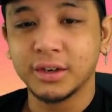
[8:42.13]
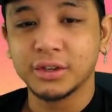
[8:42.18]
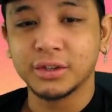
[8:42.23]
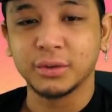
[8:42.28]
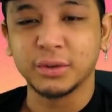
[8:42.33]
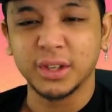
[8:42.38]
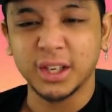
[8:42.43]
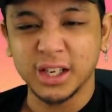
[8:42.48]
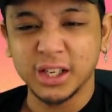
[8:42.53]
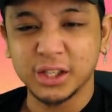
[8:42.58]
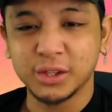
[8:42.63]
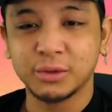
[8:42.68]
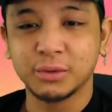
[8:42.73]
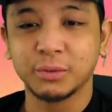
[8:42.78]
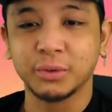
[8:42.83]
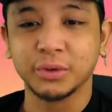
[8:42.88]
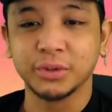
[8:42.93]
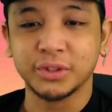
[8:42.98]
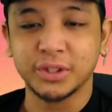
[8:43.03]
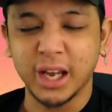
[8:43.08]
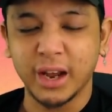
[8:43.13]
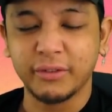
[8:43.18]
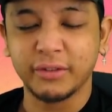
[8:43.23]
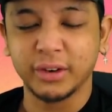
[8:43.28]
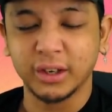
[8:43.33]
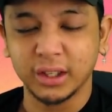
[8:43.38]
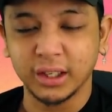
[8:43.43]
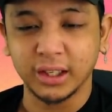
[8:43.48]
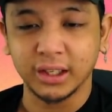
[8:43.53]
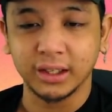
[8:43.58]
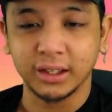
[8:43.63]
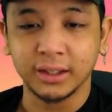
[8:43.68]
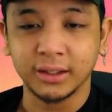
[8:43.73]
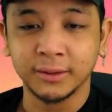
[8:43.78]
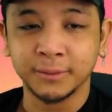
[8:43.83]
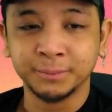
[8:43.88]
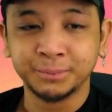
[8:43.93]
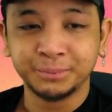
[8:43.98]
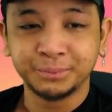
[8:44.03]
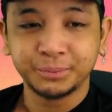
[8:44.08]
So this will definitely
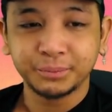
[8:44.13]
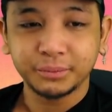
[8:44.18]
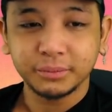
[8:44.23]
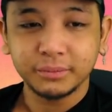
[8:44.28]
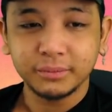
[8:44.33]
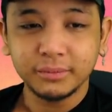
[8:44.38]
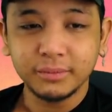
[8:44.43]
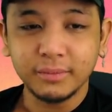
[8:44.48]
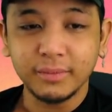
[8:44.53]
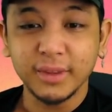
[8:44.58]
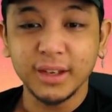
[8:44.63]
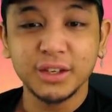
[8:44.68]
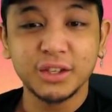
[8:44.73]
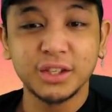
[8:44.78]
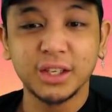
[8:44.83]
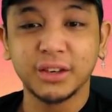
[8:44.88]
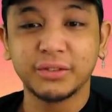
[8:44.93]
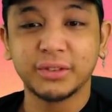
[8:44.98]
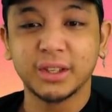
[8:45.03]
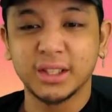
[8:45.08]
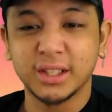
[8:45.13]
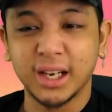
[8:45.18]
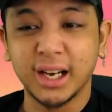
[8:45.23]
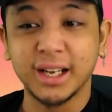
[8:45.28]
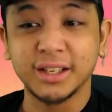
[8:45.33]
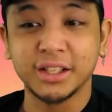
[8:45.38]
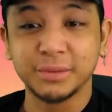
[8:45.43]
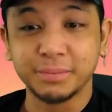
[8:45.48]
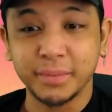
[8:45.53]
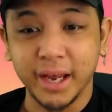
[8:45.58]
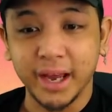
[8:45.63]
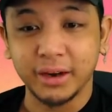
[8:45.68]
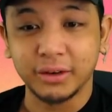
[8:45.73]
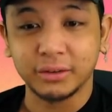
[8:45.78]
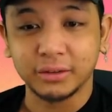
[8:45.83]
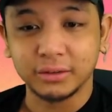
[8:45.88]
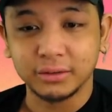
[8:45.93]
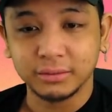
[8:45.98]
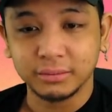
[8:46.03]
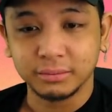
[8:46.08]
shift the tides in
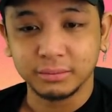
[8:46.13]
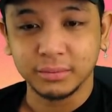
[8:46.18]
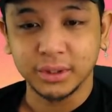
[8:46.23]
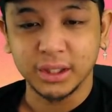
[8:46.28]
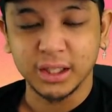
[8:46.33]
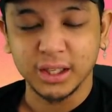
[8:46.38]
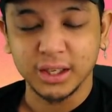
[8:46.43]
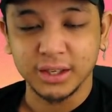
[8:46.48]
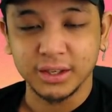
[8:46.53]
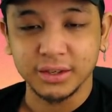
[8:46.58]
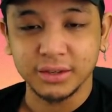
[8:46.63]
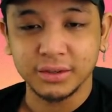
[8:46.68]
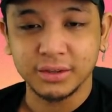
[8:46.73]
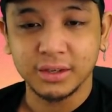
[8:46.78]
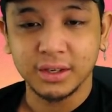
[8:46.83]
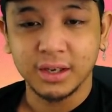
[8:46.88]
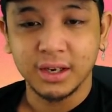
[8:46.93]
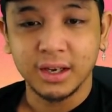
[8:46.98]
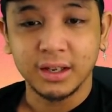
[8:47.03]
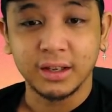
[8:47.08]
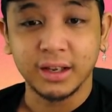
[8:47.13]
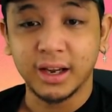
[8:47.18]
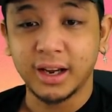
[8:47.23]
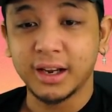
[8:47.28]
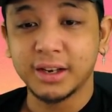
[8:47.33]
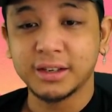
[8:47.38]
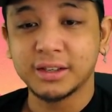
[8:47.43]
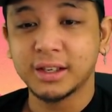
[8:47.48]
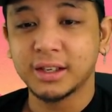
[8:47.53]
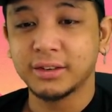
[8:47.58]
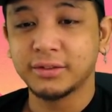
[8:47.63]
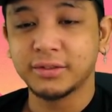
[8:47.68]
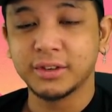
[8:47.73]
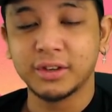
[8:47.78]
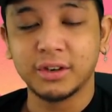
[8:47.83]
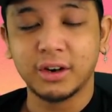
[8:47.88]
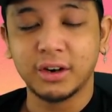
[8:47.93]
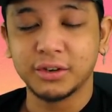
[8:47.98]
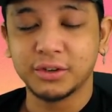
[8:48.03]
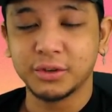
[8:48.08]
battle, because the ASF
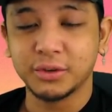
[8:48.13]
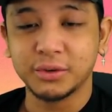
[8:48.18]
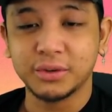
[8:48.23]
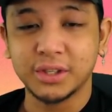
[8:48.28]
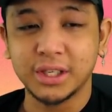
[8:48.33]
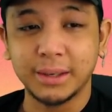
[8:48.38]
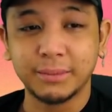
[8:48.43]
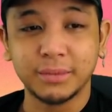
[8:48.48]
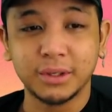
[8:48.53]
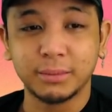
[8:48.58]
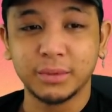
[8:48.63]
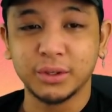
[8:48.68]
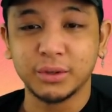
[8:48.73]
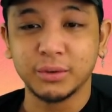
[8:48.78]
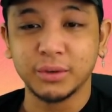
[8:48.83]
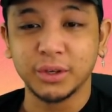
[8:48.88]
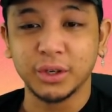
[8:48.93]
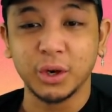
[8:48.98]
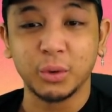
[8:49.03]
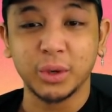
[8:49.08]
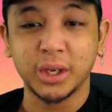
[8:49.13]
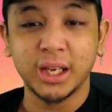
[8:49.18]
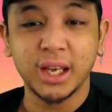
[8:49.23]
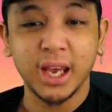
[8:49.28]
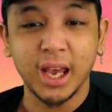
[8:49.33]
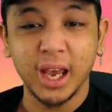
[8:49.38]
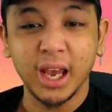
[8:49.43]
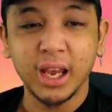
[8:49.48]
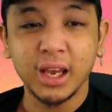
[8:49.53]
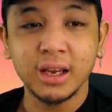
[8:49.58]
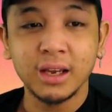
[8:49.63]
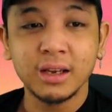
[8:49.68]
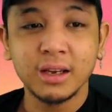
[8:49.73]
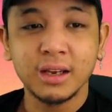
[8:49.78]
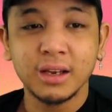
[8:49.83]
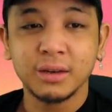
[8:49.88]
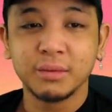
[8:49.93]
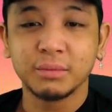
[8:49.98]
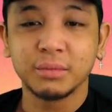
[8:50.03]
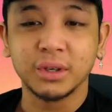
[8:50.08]
and Naruto seem to be doing okay,
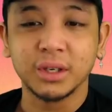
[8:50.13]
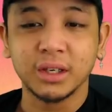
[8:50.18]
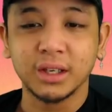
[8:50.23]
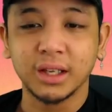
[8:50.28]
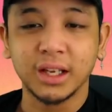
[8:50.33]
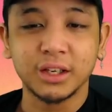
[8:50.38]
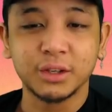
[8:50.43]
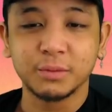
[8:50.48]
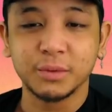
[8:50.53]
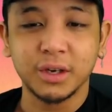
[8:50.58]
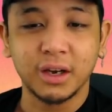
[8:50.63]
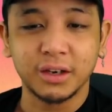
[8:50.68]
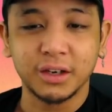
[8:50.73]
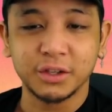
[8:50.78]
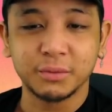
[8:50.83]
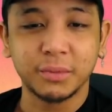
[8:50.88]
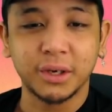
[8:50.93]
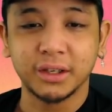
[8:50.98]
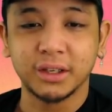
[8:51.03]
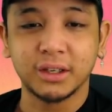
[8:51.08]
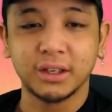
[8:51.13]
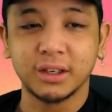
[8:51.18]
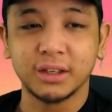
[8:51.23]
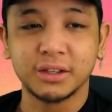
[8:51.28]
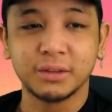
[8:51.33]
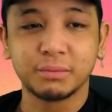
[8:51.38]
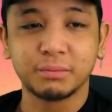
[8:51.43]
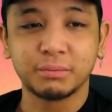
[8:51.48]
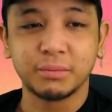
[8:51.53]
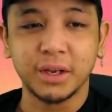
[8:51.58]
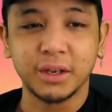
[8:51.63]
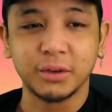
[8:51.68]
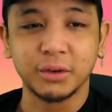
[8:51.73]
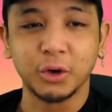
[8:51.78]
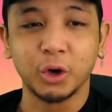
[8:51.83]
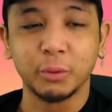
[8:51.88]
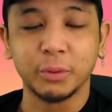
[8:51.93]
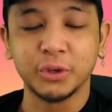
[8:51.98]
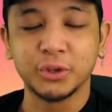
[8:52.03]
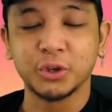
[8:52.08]
but let's be honest, Madara and
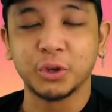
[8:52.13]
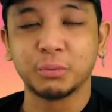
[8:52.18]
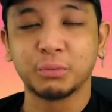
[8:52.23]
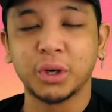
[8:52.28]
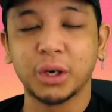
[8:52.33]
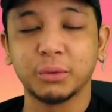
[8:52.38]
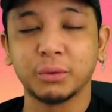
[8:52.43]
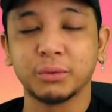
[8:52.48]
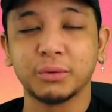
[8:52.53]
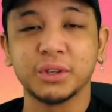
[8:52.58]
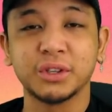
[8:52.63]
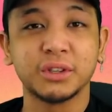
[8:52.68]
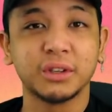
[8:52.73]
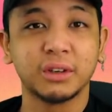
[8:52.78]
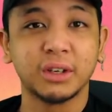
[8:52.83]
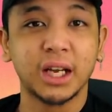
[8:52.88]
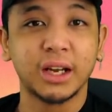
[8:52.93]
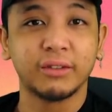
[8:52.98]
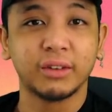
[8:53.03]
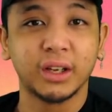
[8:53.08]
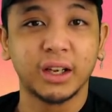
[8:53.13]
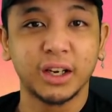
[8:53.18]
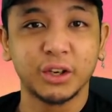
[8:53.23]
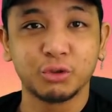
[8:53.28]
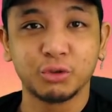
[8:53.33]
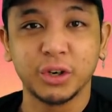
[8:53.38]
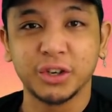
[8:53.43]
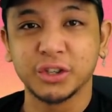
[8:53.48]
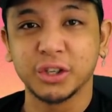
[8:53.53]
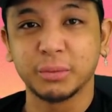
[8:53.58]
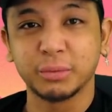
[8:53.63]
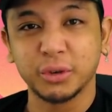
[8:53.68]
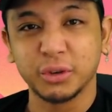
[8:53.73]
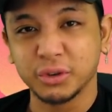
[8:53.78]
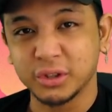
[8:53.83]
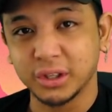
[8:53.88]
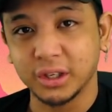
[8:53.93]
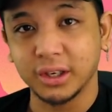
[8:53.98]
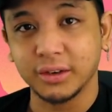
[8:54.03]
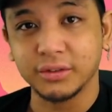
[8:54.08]
Obito probably still have a lot of tricks up
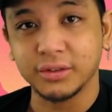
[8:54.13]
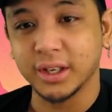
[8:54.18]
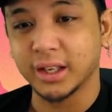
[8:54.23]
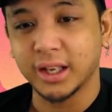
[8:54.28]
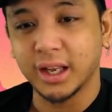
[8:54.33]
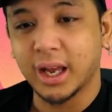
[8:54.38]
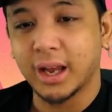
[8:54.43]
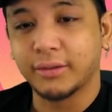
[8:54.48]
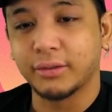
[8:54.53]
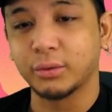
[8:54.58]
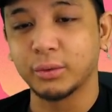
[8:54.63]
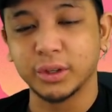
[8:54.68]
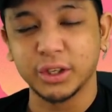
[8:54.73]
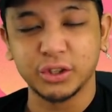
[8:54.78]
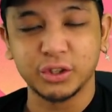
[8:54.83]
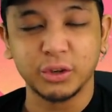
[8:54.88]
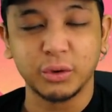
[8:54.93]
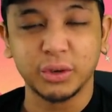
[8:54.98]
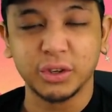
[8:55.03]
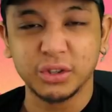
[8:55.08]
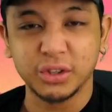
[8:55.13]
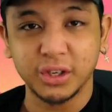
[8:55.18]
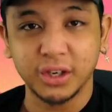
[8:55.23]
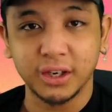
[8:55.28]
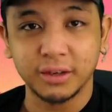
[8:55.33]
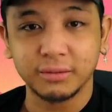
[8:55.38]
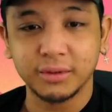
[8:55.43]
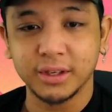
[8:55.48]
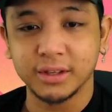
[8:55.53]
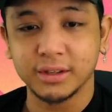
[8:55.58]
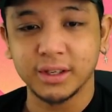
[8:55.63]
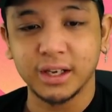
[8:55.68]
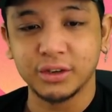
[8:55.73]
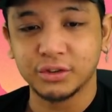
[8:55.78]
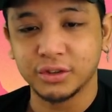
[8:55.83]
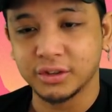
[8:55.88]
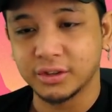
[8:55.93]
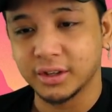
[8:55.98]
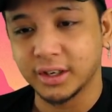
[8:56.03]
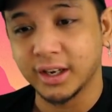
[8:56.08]
their sleeve that they haven't really shown us yet, because
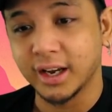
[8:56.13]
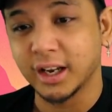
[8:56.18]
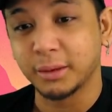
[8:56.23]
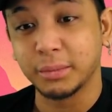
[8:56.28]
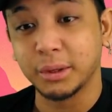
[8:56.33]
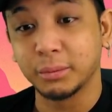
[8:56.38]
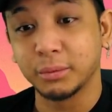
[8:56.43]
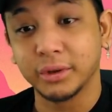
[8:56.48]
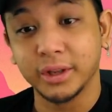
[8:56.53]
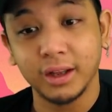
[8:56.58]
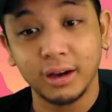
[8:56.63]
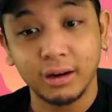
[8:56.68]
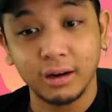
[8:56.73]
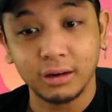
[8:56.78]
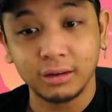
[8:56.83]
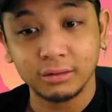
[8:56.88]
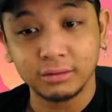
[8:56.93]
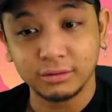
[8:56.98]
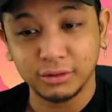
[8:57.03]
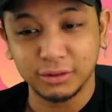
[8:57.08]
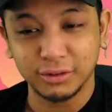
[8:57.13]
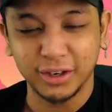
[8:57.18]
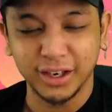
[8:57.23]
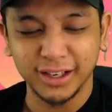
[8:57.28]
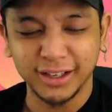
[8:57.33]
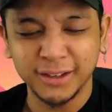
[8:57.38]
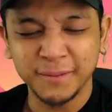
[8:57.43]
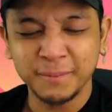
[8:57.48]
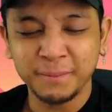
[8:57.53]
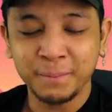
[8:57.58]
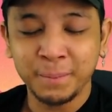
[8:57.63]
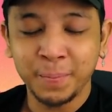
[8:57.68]
that's just the kind of people they are, right?